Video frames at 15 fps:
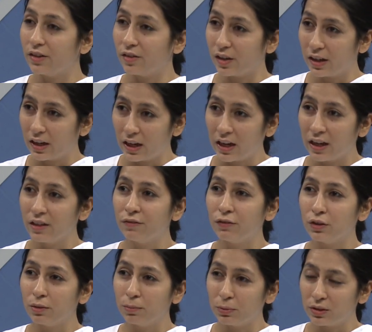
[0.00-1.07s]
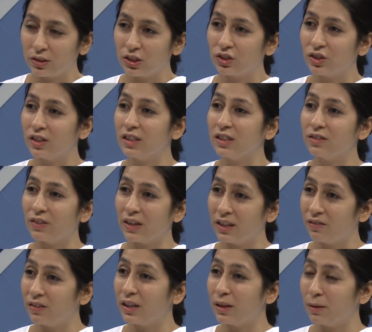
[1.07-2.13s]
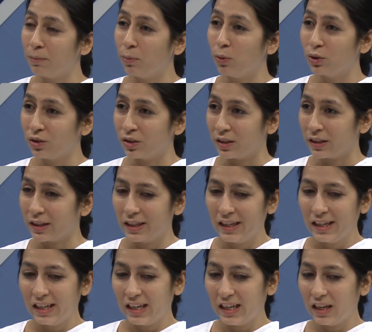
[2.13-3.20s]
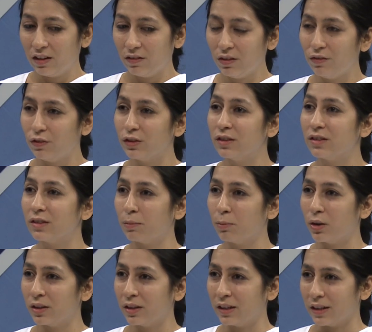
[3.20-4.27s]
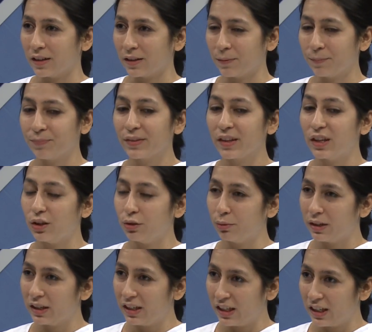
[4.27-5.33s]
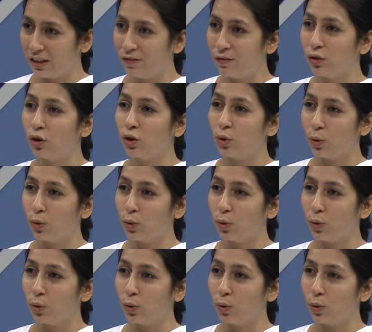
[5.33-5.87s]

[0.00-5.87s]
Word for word: regard for the position is very, very important, even for the subordinate. You can give your